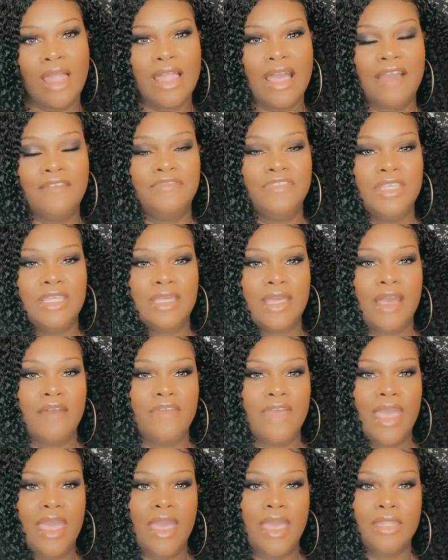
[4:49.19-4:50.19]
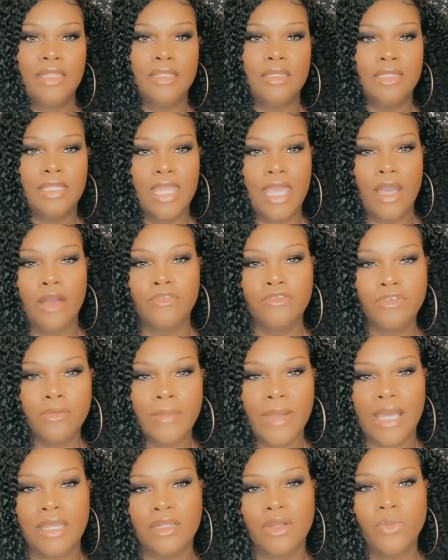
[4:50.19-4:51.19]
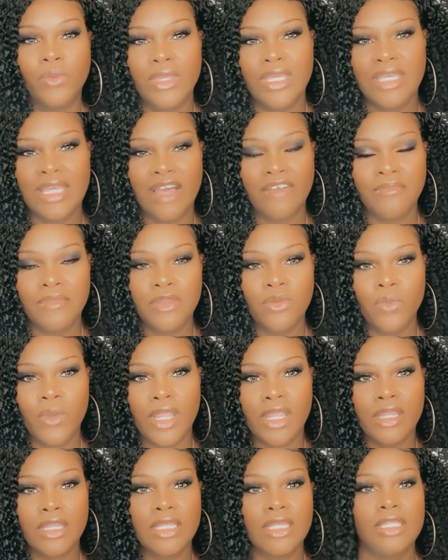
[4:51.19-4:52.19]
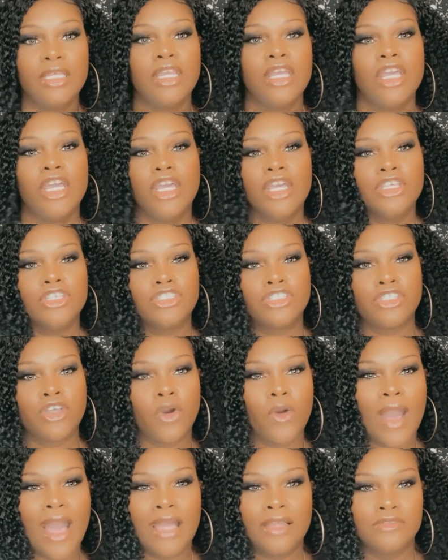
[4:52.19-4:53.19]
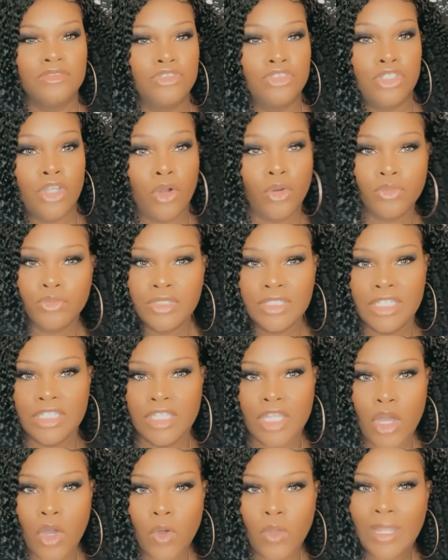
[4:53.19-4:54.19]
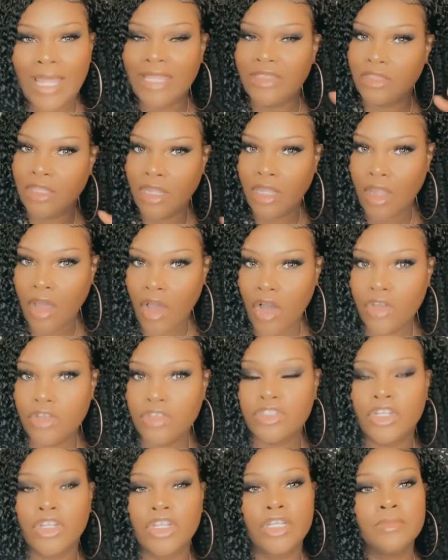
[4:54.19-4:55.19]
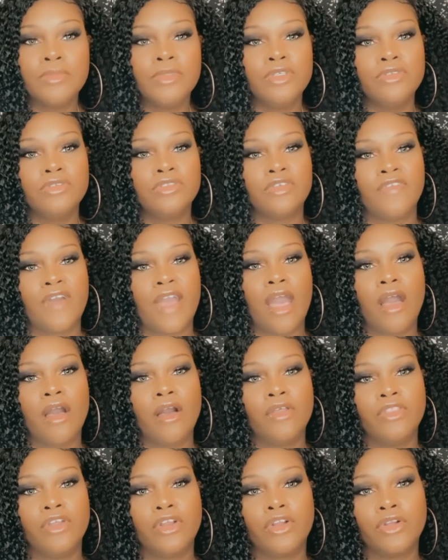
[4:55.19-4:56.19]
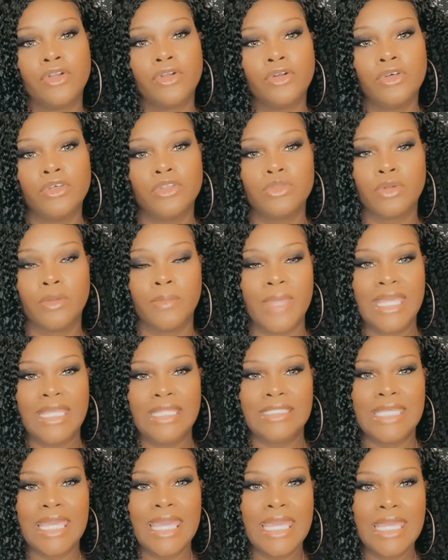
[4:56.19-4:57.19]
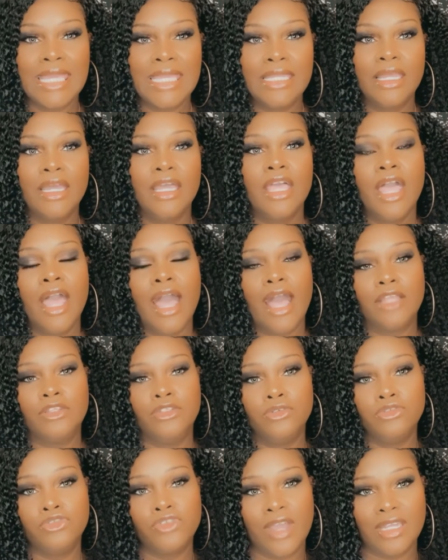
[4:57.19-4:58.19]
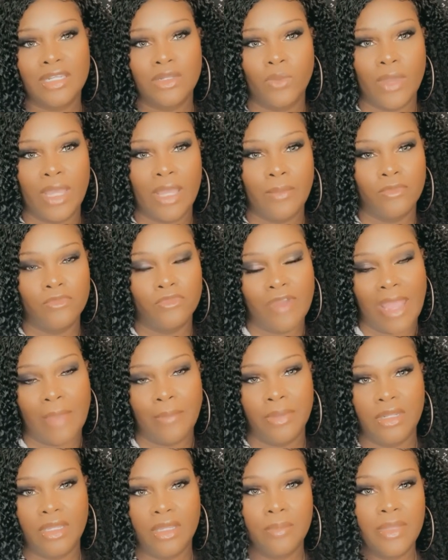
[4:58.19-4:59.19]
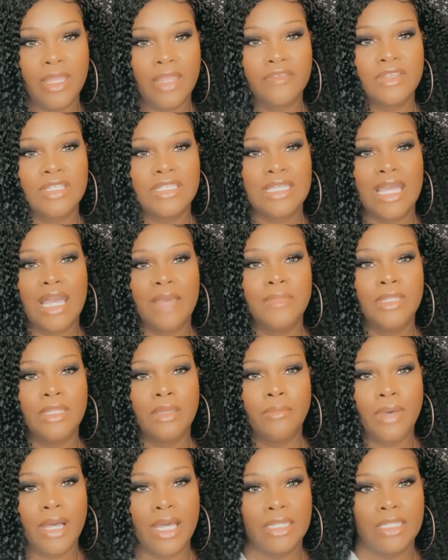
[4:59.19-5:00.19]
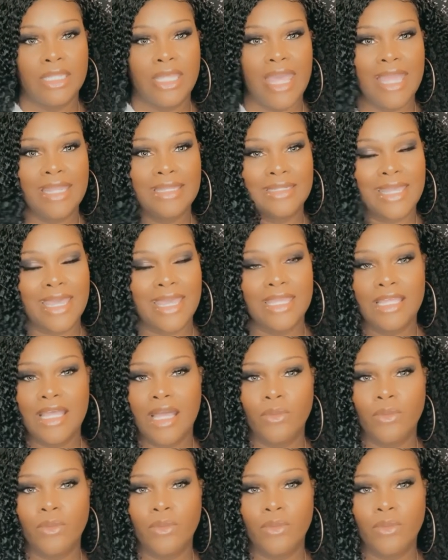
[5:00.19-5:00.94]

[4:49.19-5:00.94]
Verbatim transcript: I think I've had it now for about a week. I've been wearing it, So I don't really know like the long-term use of how the curls will maintain. I do try to wrap it up every time in a bonnet at night.